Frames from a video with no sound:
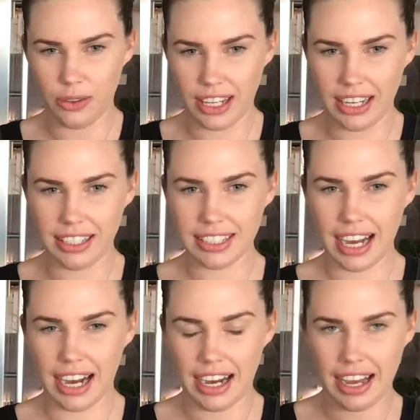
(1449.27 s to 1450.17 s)
these
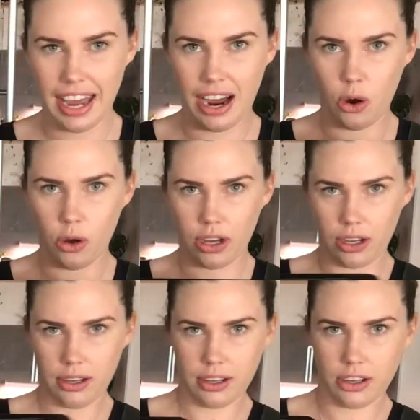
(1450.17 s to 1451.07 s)
are our
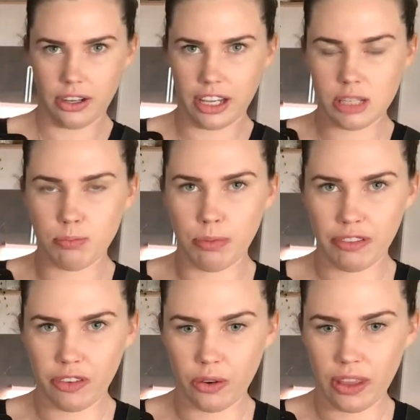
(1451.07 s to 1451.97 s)
cookies
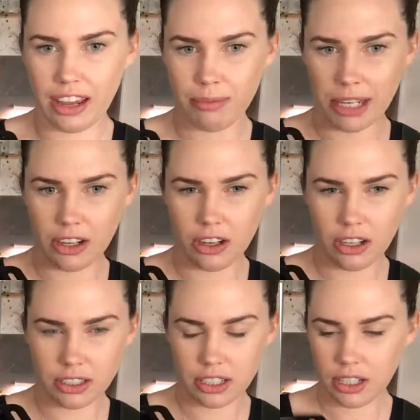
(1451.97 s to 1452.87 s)
before they have been
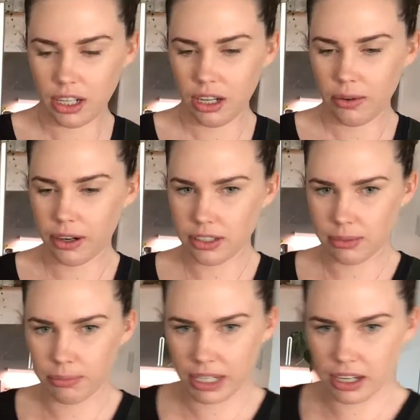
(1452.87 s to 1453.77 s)
cooked. Got
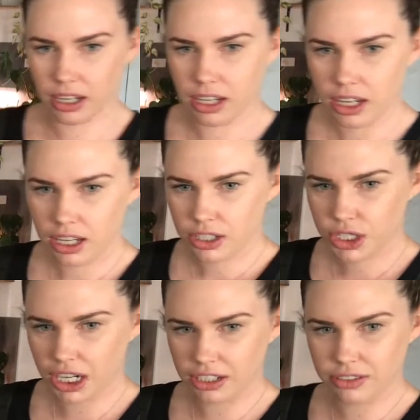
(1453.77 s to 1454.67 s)
some big
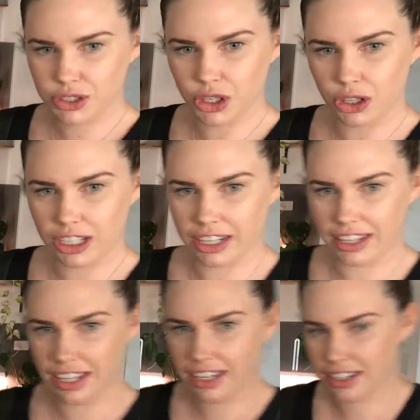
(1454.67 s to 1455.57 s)
chunks of chocolate in
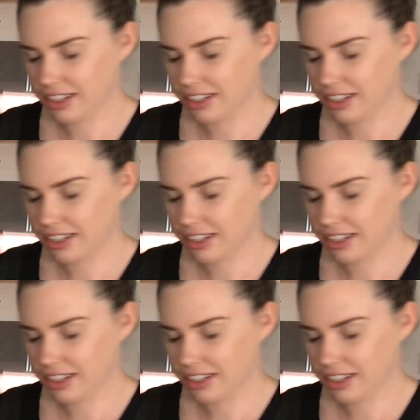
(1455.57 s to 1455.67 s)
there.